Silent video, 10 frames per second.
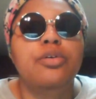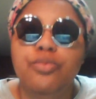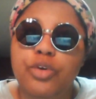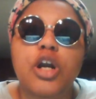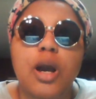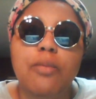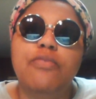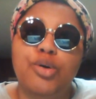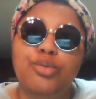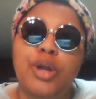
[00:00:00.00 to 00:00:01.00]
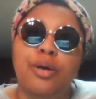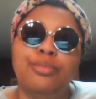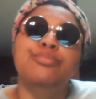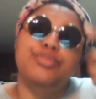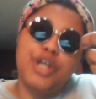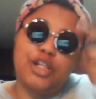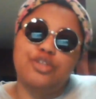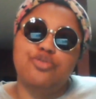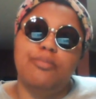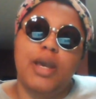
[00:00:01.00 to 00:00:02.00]
real common folk no dollar
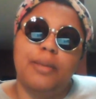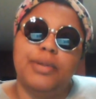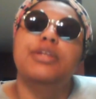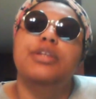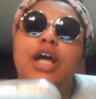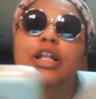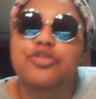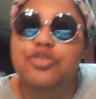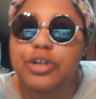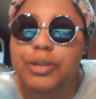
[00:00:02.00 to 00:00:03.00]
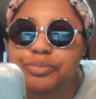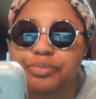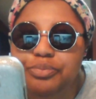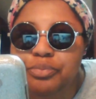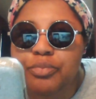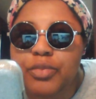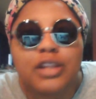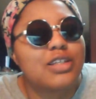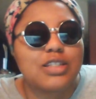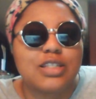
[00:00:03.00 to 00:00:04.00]
tree baby dollar tree and
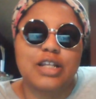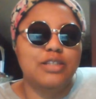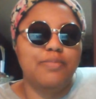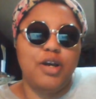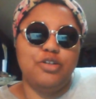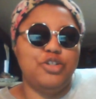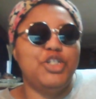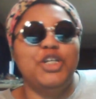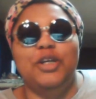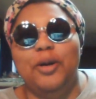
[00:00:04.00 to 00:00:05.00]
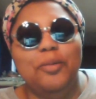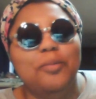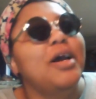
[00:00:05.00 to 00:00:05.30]
this is not a sponsorship